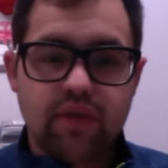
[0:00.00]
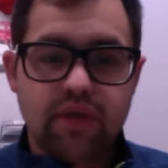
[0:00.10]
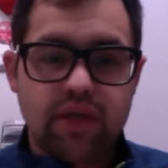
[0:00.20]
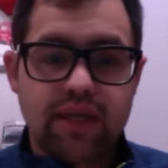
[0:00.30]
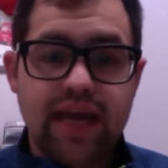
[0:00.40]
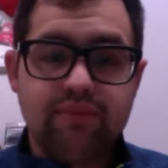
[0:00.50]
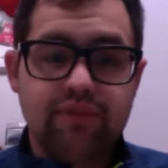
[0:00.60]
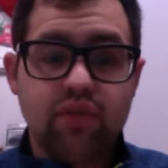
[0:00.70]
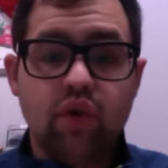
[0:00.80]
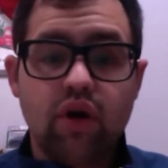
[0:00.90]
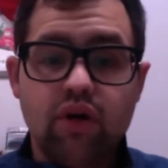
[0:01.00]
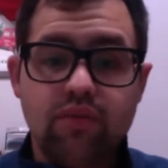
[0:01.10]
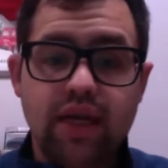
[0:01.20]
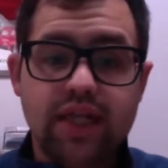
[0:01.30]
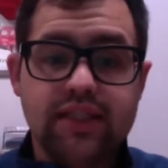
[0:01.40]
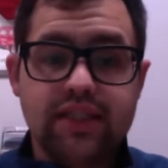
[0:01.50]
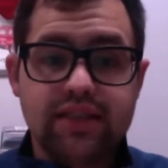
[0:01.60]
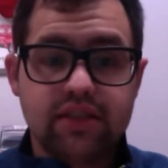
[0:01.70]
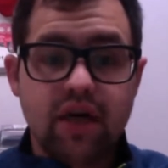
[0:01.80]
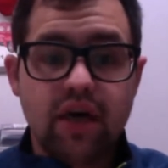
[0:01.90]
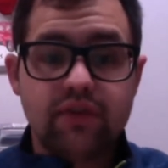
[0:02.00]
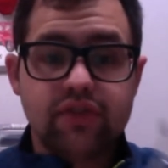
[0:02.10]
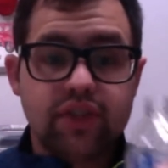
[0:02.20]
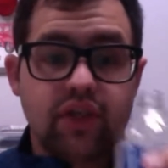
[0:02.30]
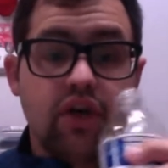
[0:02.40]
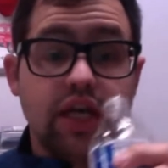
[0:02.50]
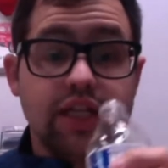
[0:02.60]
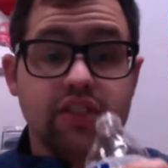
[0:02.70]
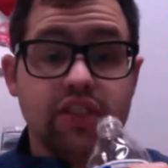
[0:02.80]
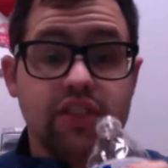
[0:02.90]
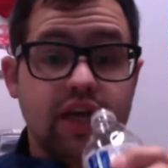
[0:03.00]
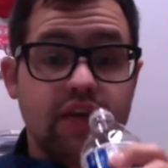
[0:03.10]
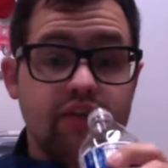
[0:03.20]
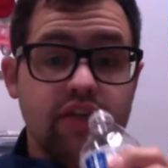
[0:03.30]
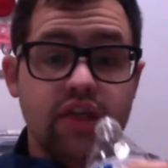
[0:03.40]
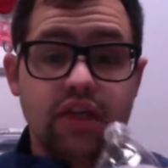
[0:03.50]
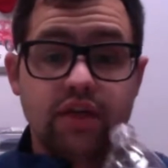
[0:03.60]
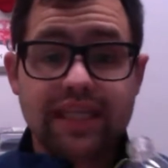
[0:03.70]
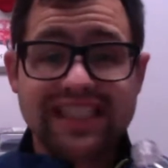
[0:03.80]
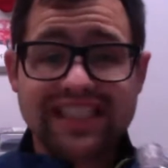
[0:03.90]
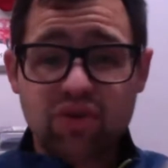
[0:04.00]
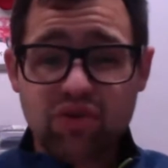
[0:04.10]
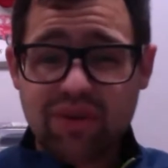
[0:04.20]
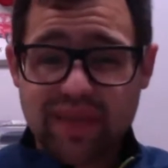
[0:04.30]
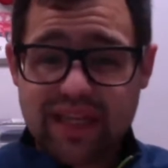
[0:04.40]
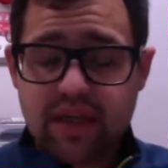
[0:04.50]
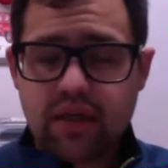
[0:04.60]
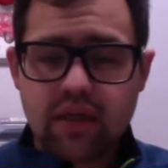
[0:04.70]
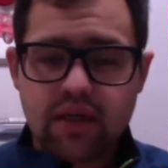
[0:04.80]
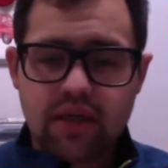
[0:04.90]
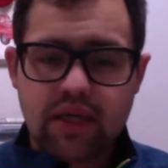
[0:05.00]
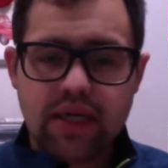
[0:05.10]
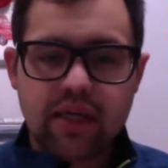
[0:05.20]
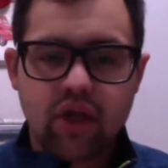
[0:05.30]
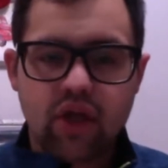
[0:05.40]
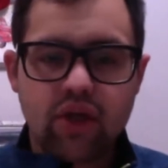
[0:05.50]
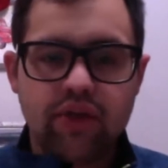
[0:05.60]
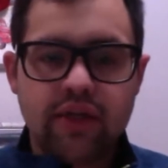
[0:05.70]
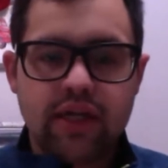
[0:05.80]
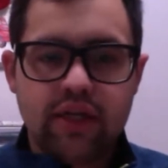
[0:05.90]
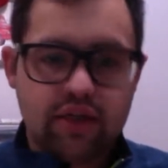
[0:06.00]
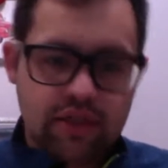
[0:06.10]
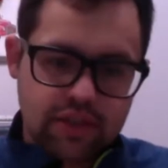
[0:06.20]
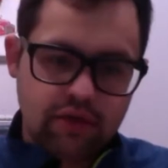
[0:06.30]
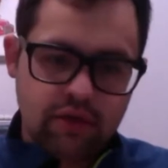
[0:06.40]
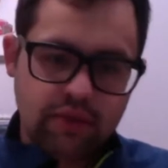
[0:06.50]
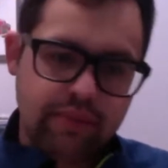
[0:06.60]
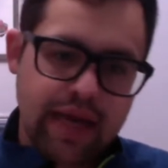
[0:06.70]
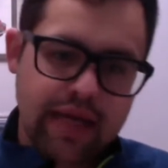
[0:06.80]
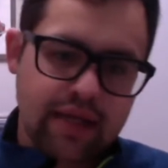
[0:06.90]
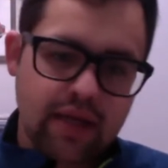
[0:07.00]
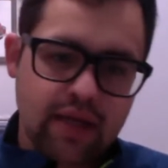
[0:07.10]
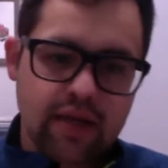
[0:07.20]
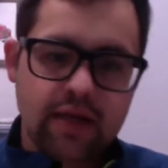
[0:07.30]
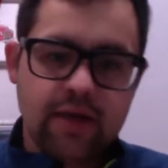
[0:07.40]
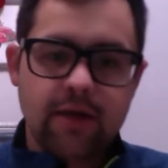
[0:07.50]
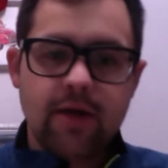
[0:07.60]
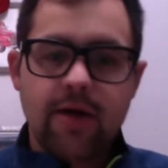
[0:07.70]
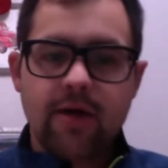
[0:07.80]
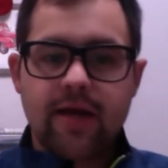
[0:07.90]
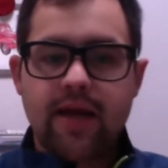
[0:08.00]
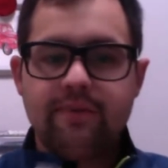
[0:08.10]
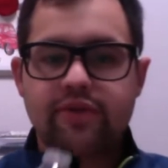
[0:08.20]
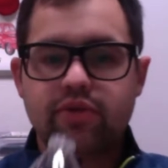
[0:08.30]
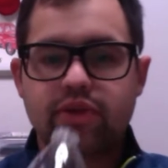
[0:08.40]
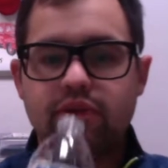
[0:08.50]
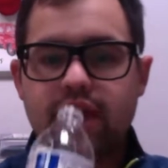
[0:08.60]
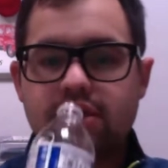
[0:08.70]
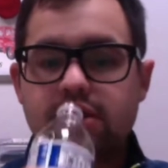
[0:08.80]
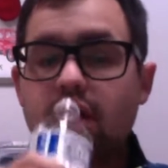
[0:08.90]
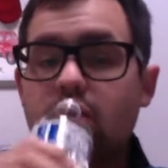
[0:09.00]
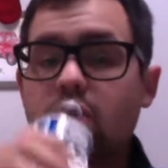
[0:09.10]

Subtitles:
naps and water breaks and coughs and all kinds of good stuff because I don't want to be here any longer than I need to because I want to be back there on campus with you guys. So